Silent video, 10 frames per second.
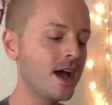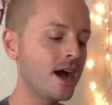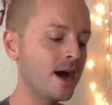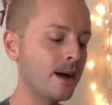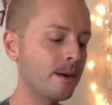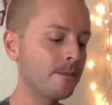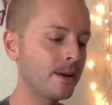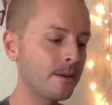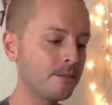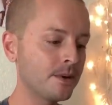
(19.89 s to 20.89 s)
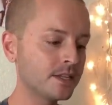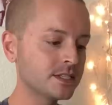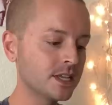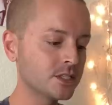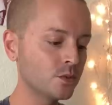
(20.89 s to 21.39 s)
But
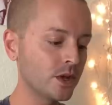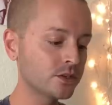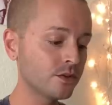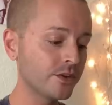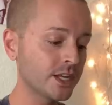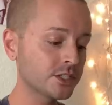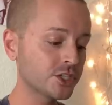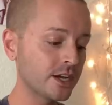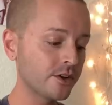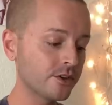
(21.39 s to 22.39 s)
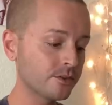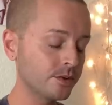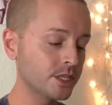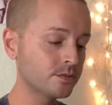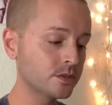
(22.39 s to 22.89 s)
as well, don't forget to check out your other
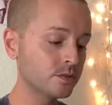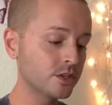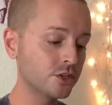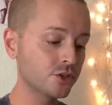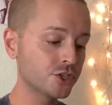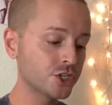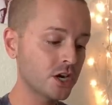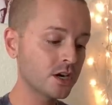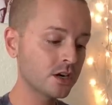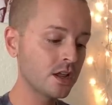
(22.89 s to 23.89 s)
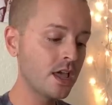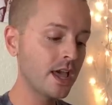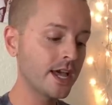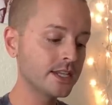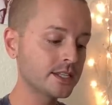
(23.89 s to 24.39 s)
placements within your chart
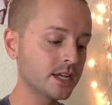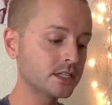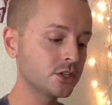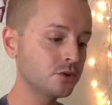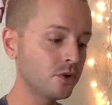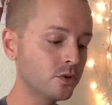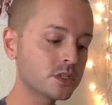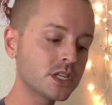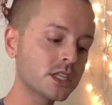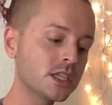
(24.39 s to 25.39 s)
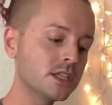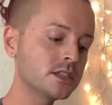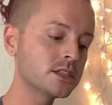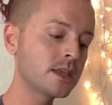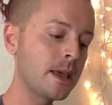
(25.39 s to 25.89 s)
as I continue posting
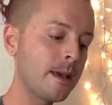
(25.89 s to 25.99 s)
these.